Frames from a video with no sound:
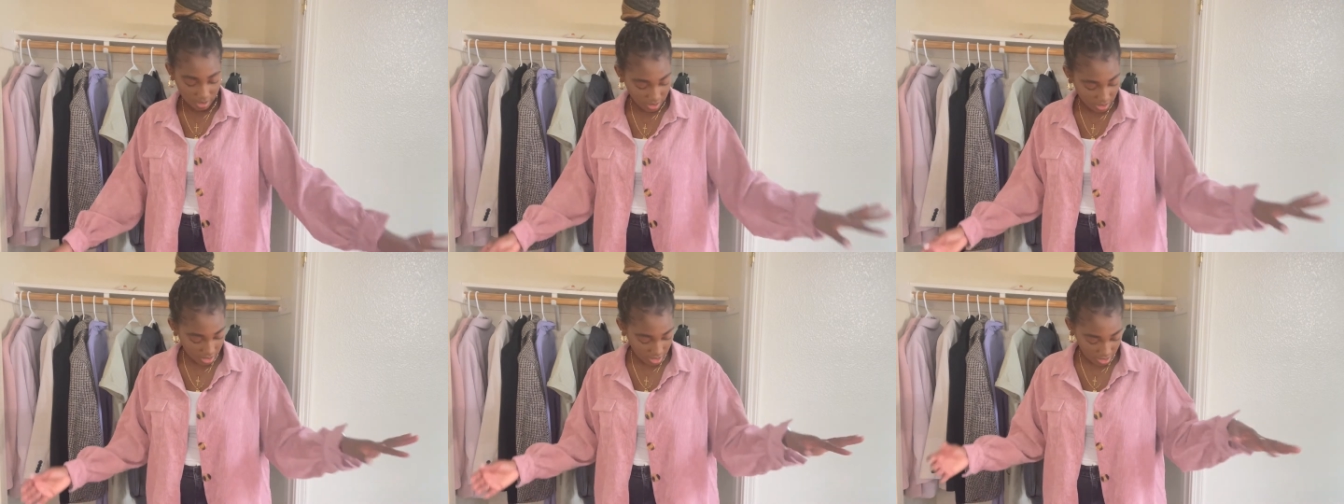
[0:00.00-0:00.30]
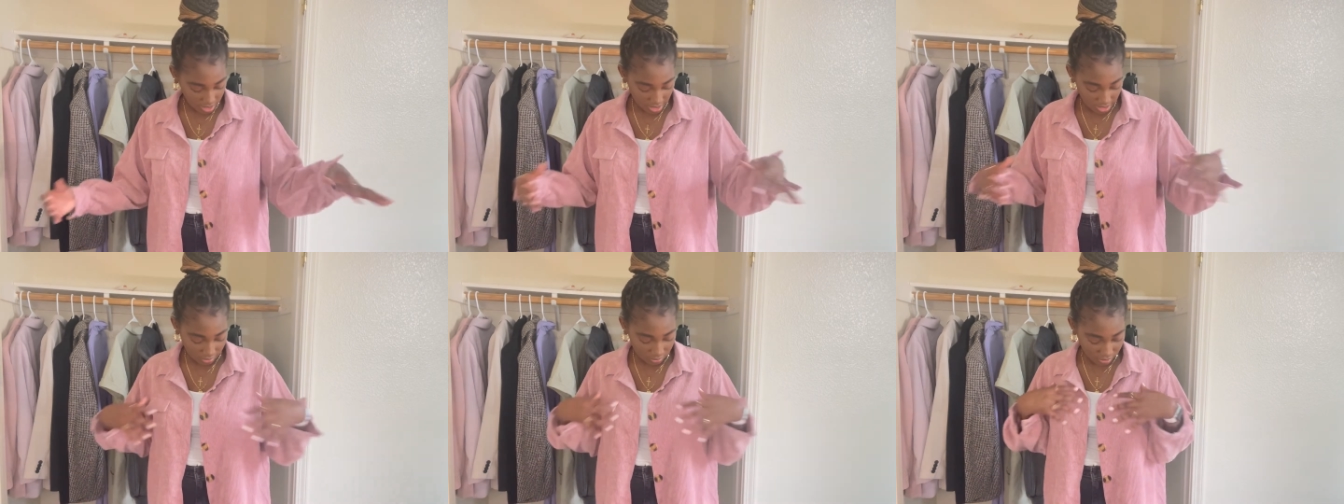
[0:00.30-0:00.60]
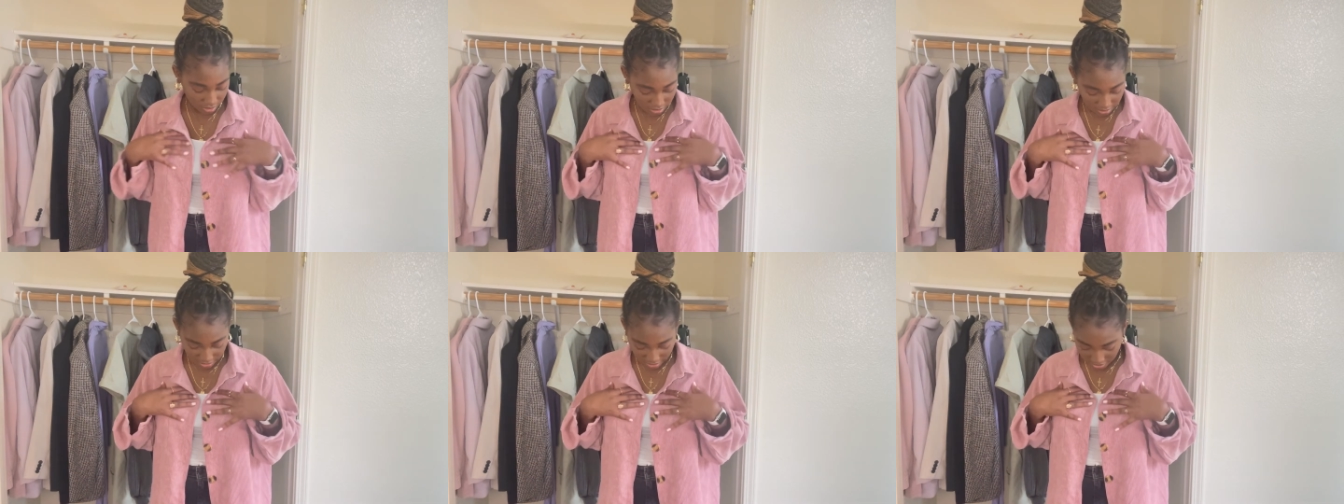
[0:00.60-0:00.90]
yeah, I
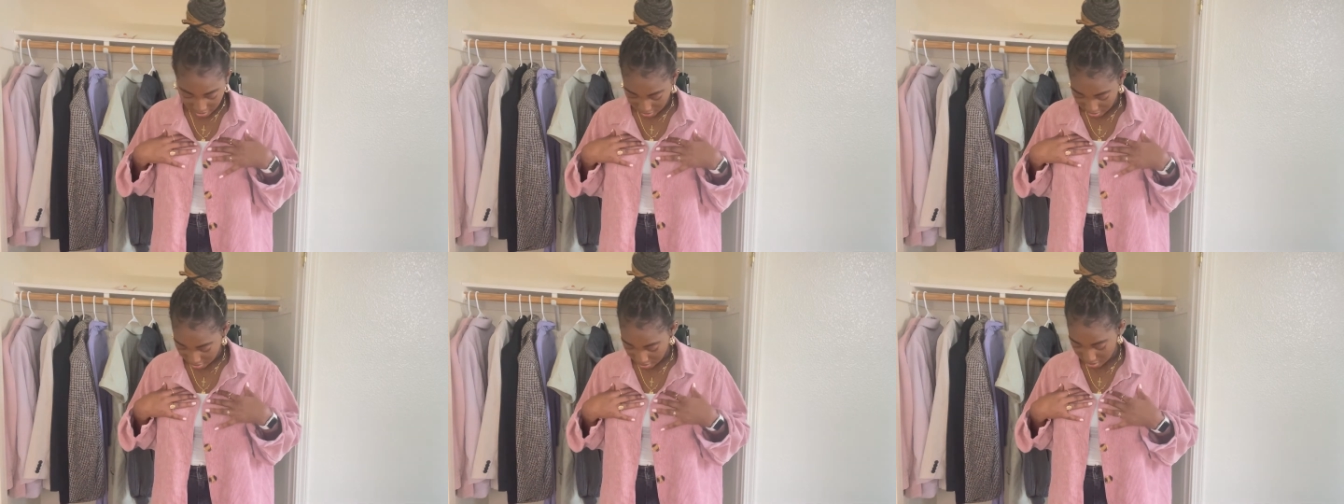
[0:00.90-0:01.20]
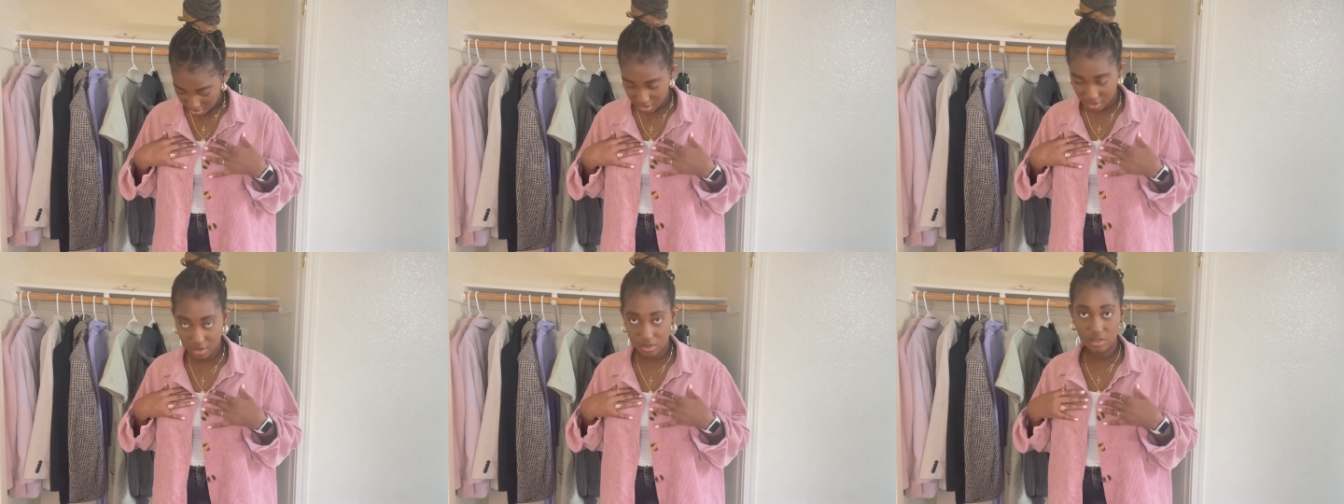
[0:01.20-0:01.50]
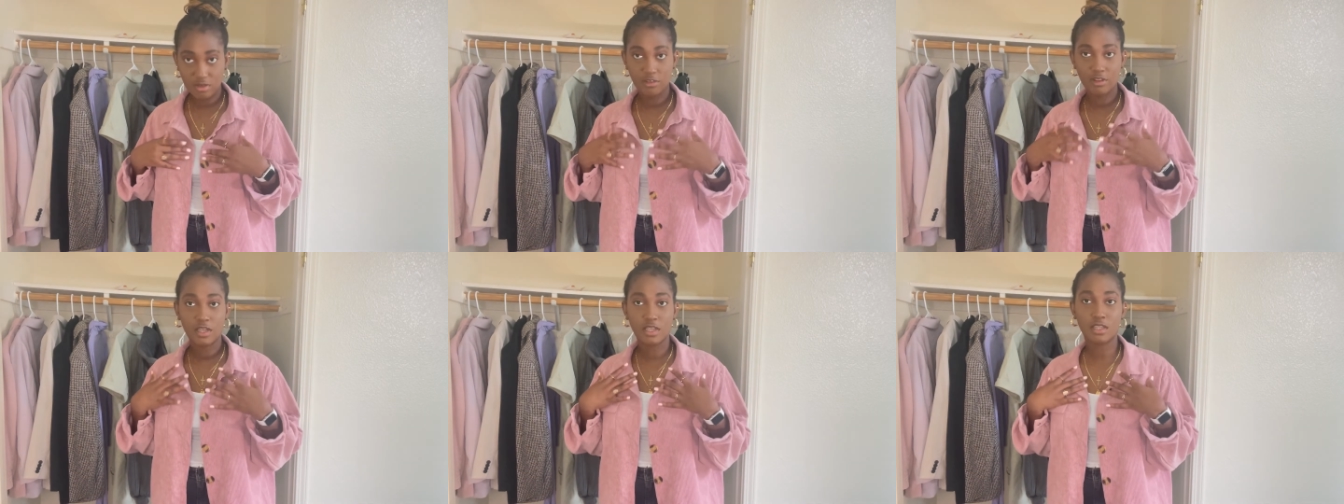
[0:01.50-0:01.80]
really like it. I
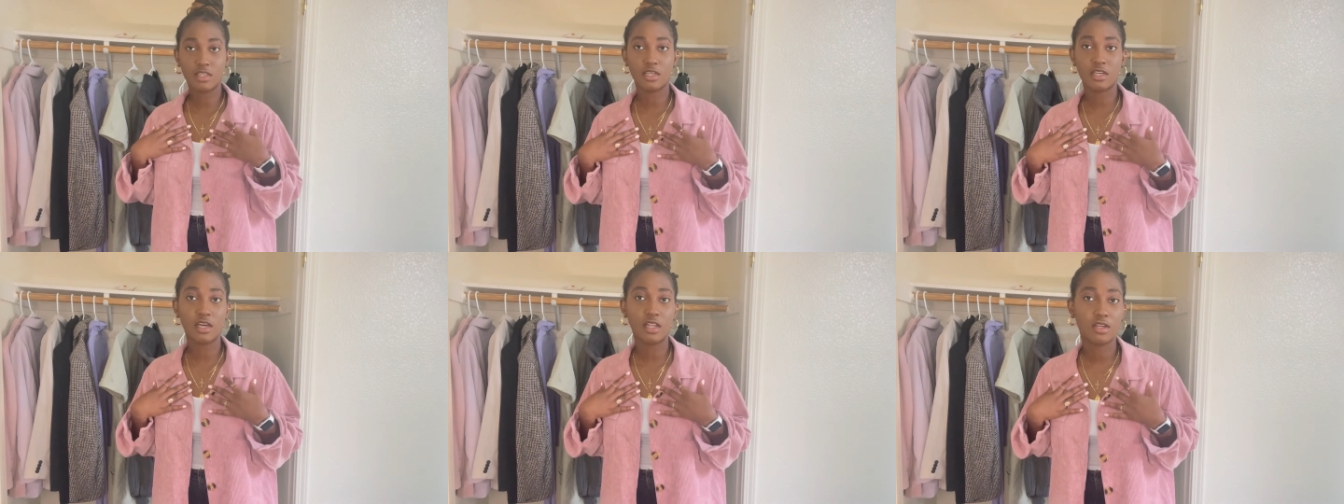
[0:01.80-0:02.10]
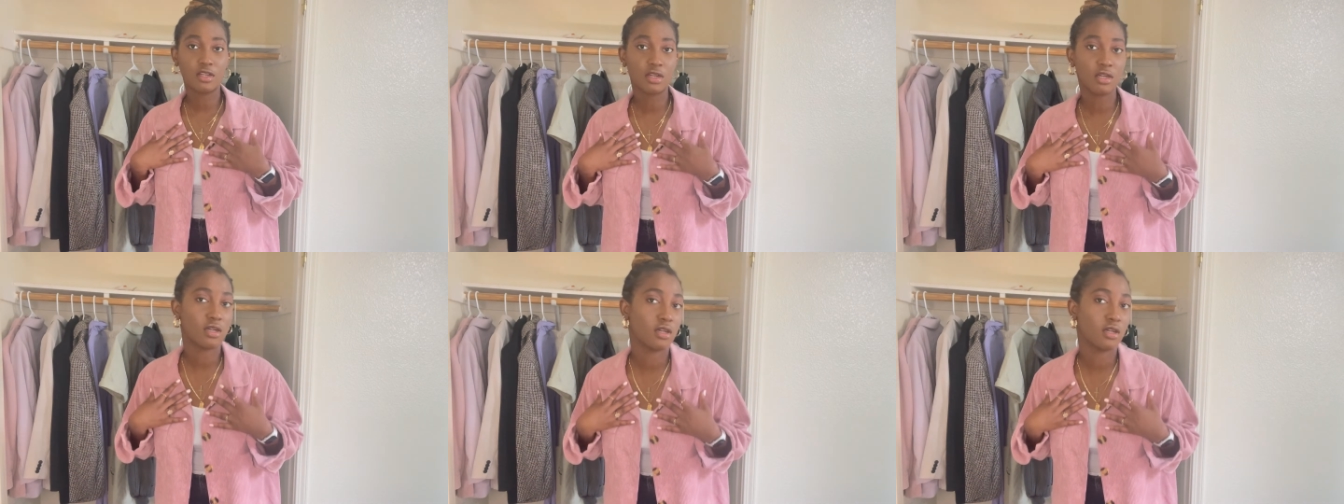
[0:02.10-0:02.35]
feel like the color